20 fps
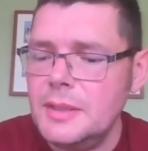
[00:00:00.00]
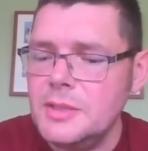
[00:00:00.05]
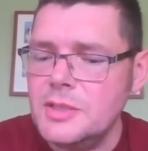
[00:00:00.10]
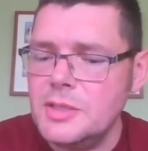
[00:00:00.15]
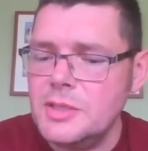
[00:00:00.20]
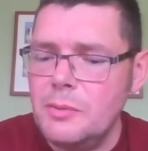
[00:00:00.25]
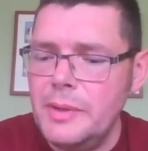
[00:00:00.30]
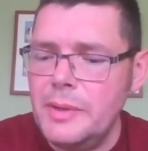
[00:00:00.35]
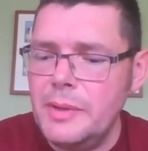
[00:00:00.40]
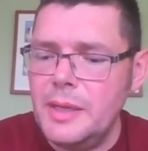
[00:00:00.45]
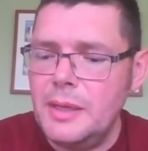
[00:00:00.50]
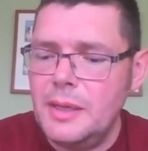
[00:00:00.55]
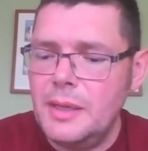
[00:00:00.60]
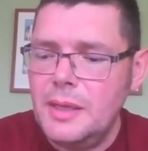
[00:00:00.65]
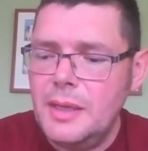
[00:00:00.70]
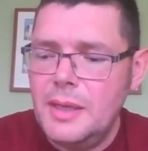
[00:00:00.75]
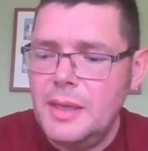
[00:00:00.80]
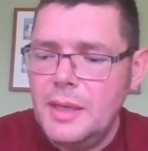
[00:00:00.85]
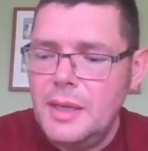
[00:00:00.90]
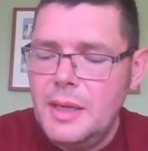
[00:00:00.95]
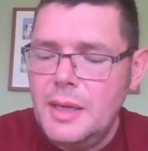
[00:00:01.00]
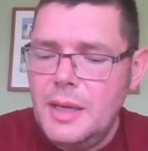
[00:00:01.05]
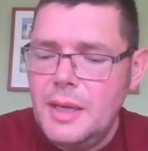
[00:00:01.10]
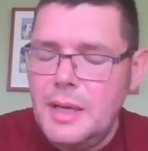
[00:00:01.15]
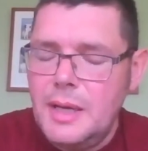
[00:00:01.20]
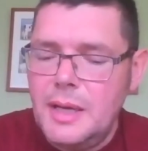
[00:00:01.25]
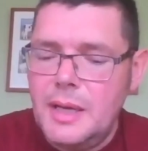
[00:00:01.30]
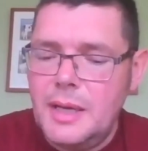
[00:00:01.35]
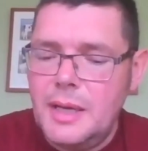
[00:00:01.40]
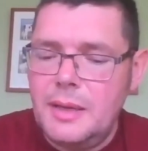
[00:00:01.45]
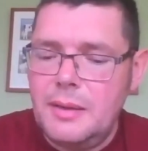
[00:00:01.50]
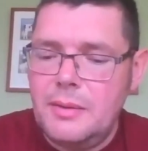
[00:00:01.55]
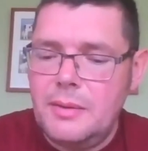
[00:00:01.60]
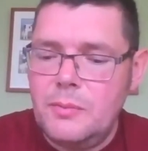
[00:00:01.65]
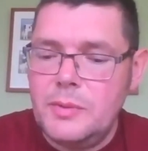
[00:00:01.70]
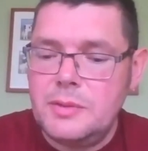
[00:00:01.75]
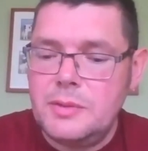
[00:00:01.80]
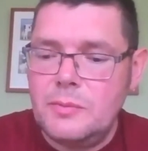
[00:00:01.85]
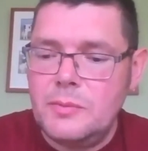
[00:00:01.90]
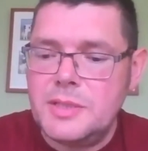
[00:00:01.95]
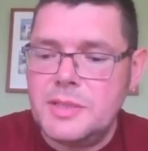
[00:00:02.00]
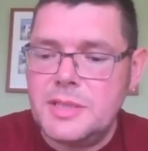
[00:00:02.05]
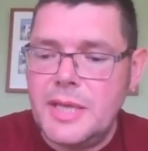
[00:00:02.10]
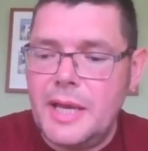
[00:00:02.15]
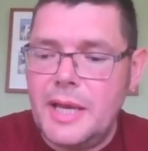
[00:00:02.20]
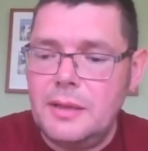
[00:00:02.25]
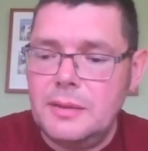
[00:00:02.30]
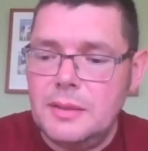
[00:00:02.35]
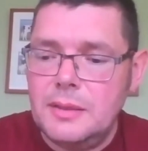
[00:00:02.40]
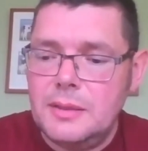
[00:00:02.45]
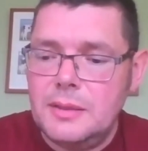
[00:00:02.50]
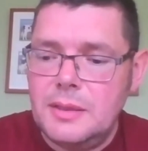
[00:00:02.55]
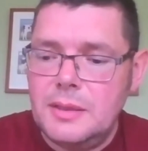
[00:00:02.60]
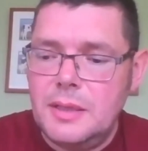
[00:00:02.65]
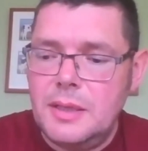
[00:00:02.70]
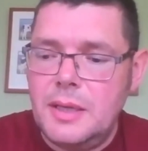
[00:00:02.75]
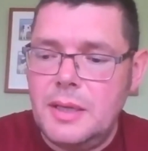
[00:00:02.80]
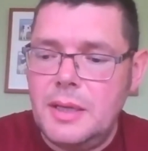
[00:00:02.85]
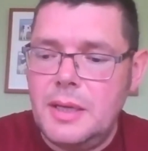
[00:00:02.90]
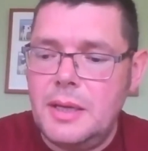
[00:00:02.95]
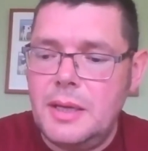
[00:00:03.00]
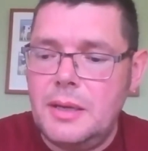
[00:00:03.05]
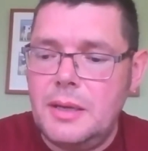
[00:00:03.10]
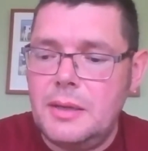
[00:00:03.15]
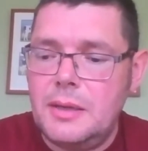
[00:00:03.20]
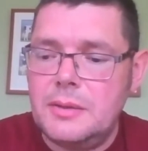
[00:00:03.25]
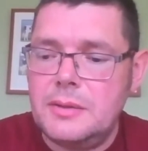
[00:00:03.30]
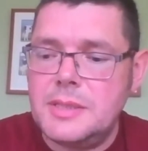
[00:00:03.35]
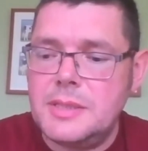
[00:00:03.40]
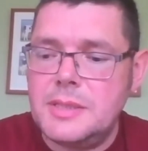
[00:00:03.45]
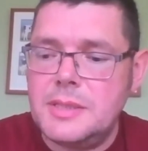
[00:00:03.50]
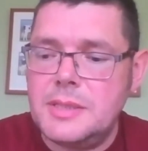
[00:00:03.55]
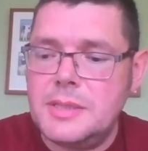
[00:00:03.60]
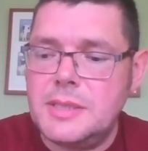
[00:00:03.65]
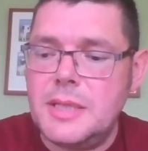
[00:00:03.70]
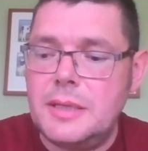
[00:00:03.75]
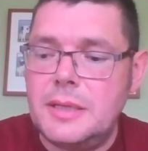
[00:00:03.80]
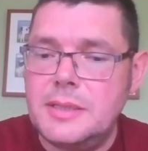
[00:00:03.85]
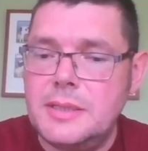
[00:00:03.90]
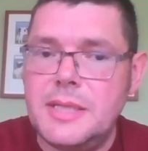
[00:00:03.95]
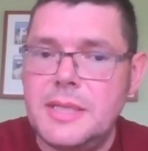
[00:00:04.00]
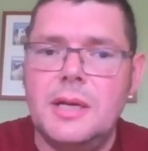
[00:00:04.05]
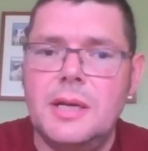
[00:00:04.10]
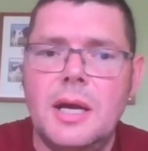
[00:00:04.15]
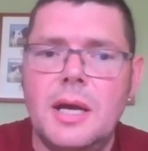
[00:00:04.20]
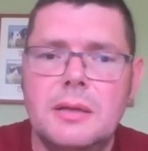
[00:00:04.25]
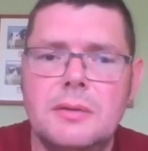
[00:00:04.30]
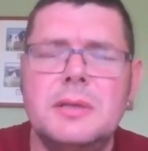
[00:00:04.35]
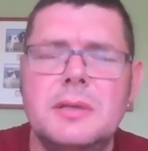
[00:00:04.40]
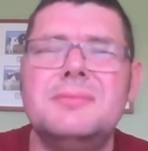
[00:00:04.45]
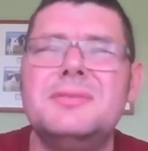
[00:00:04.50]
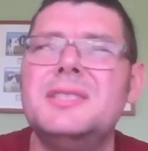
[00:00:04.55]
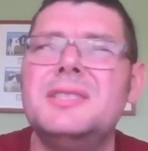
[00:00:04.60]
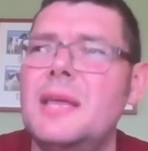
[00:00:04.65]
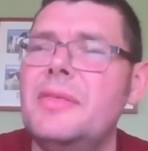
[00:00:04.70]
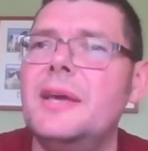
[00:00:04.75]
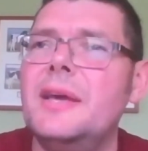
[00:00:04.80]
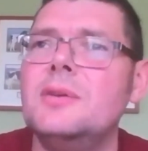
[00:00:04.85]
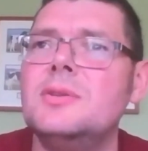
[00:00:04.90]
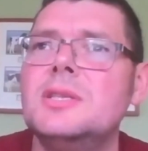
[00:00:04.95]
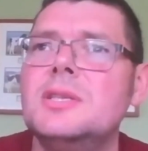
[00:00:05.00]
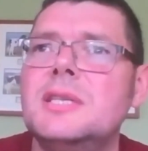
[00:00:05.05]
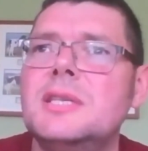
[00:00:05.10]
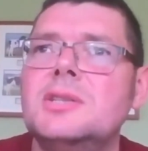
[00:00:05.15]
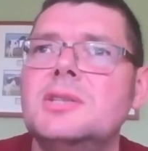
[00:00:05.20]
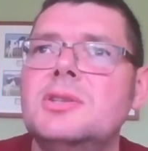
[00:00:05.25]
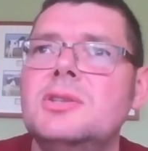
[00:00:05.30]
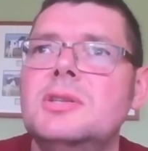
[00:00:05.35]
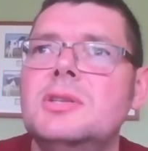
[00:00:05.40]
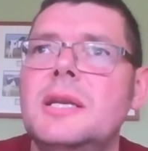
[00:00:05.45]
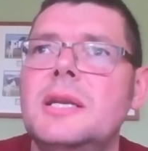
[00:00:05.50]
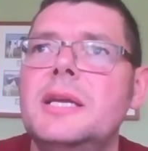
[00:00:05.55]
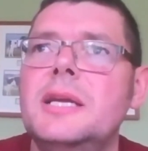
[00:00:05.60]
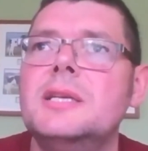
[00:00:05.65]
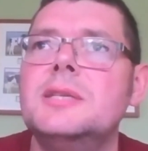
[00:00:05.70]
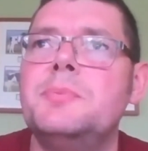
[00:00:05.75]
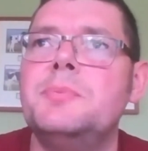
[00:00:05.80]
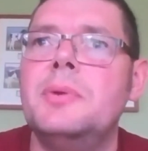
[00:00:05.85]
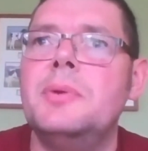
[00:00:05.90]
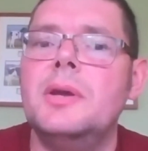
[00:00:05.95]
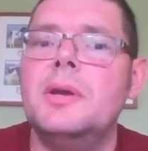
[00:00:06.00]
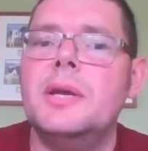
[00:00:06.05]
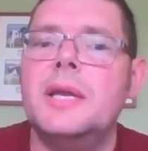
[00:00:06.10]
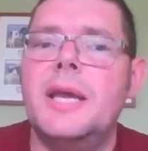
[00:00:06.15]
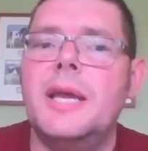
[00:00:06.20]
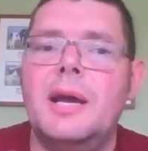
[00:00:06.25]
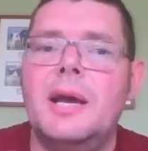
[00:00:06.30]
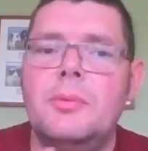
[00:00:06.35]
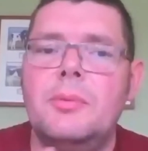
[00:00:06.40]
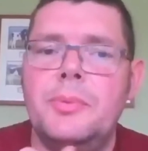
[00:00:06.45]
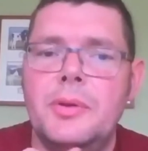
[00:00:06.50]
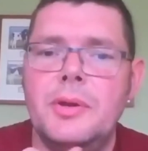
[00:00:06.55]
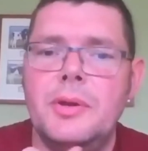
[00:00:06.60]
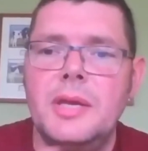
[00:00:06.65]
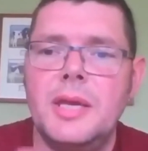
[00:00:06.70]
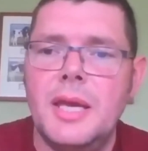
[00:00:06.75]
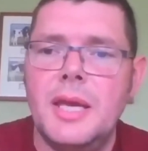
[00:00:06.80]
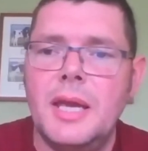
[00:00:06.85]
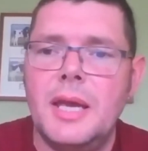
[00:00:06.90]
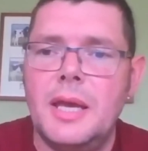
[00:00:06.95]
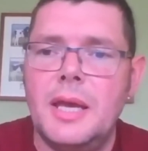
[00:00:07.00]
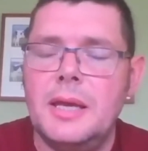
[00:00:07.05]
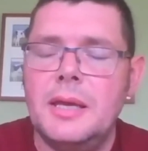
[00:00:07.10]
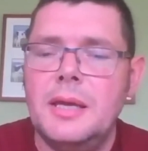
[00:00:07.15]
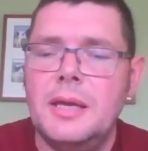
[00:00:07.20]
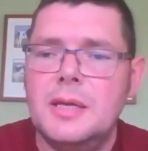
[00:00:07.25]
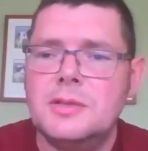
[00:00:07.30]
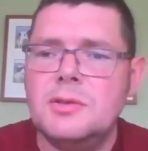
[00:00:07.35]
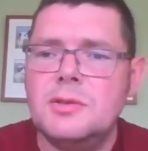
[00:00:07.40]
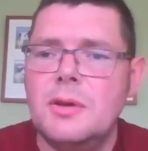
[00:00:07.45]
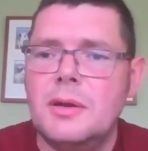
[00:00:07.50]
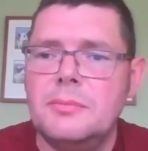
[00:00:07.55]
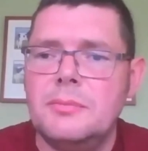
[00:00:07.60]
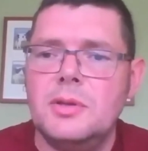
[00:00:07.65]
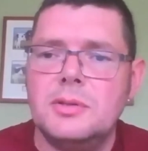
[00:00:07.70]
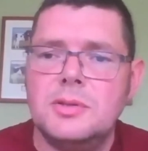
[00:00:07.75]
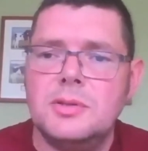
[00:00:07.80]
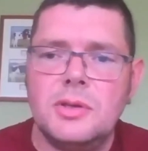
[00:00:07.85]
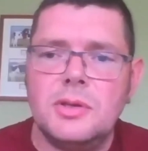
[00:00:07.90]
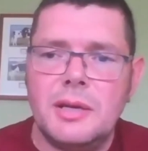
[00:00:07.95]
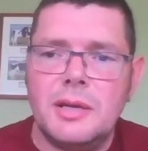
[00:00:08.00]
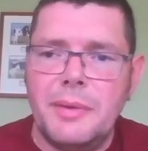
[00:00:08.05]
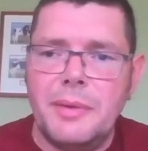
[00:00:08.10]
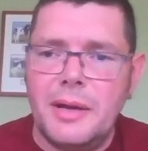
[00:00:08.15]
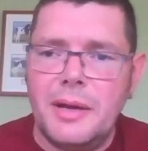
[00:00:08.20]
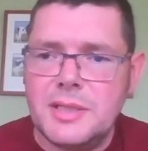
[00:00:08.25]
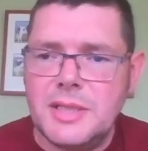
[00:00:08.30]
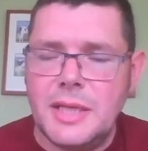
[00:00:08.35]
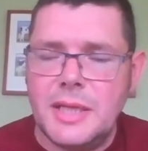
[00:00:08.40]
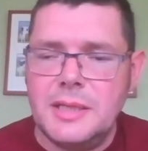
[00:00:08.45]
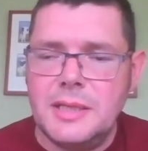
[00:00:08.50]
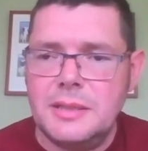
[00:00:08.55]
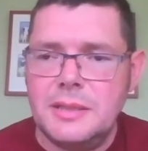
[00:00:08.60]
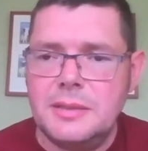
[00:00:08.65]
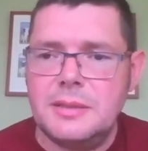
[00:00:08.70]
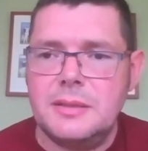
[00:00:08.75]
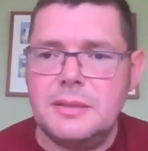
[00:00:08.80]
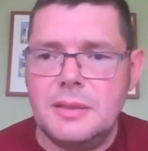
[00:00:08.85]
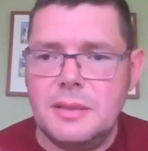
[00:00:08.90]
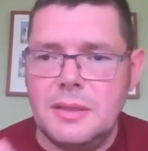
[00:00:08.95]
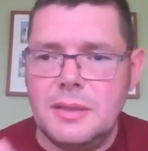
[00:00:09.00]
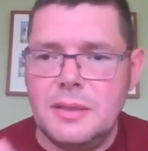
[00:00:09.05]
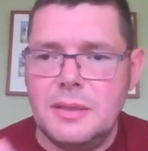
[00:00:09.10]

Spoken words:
So we sell 10,600 litres per cow per year. So I'm not talking about extended